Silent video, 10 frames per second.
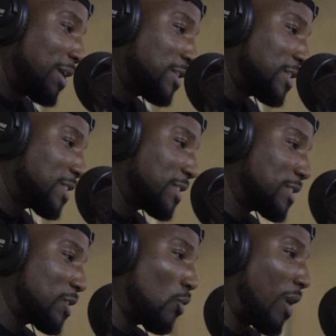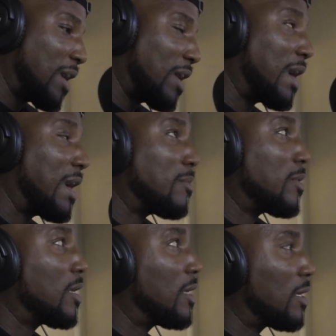So
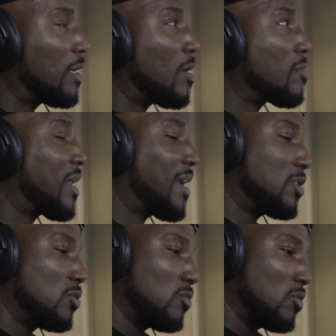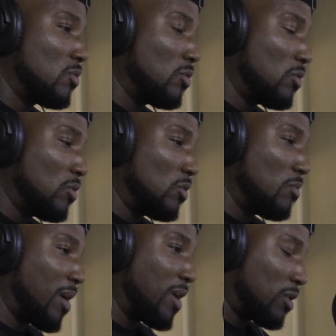and I'm glad you
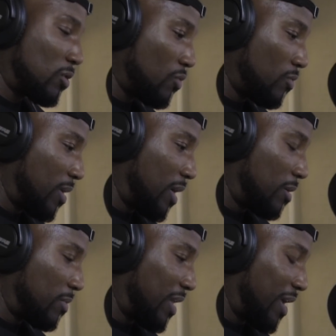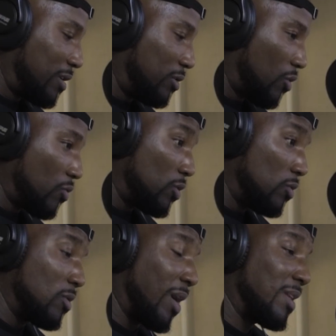made it through, man. I'm glad
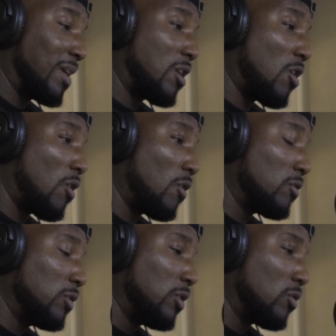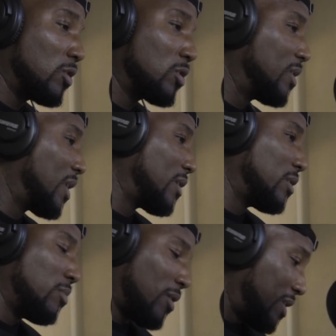you got that call, because we love you,
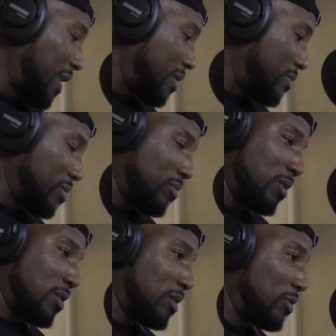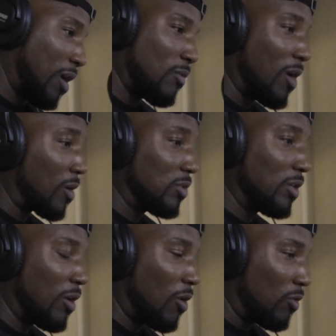brother. Like we I rock with you
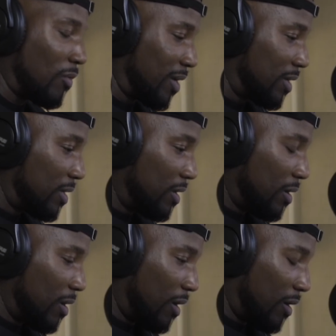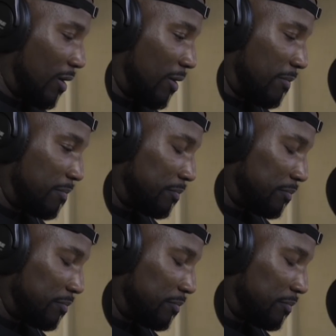the long way. Um,